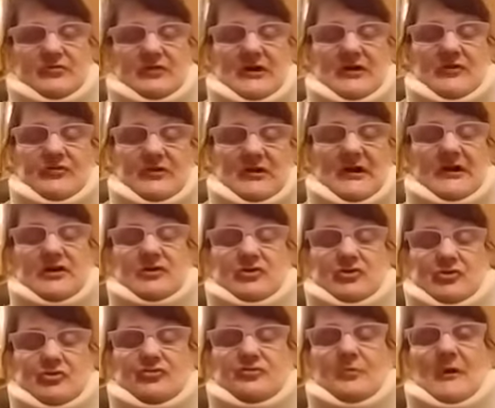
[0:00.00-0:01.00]
So like I said, I can
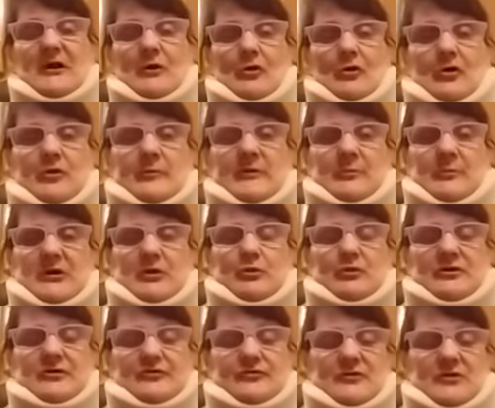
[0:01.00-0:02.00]
use my arm and my
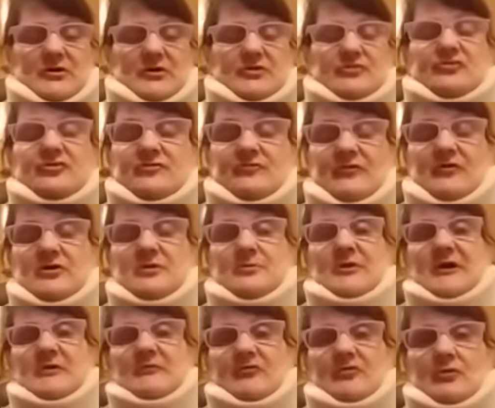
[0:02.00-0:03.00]
wrist. Just very
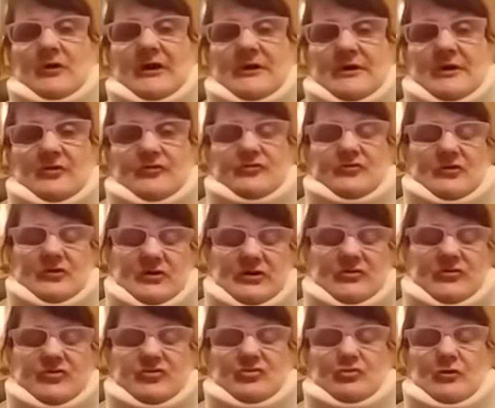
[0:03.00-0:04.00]
painful right now, so it
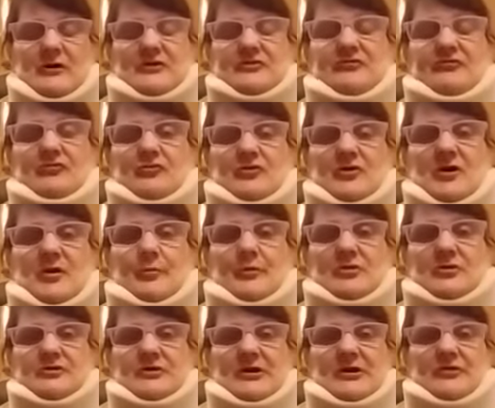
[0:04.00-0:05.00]
needs to rest for a
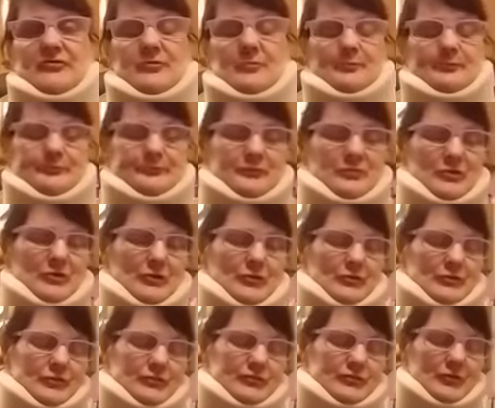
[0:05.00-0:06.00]
couple of days.
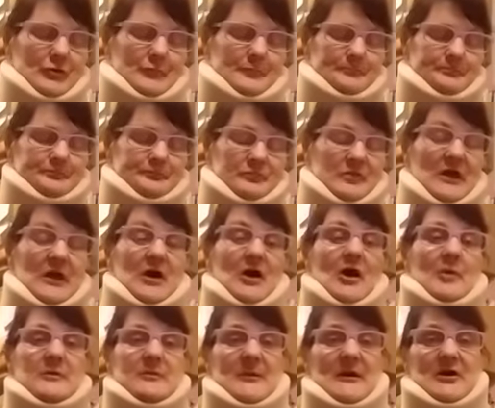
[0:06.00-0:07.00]
So
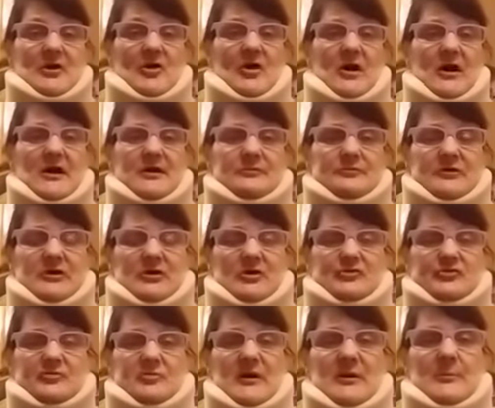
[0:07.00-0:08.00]
I'll be back on and I'll
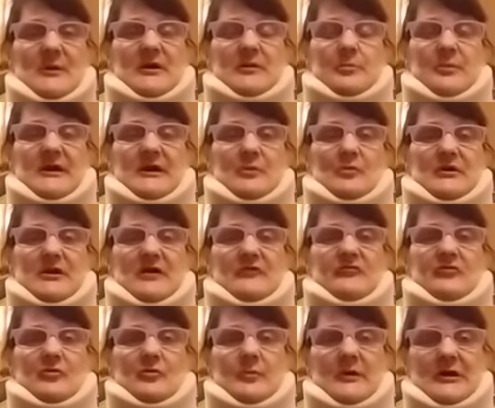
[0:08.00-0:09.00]
do my mukbang when I
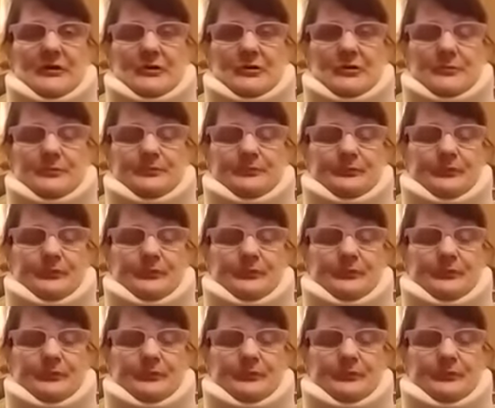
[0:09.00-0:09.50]
feel better.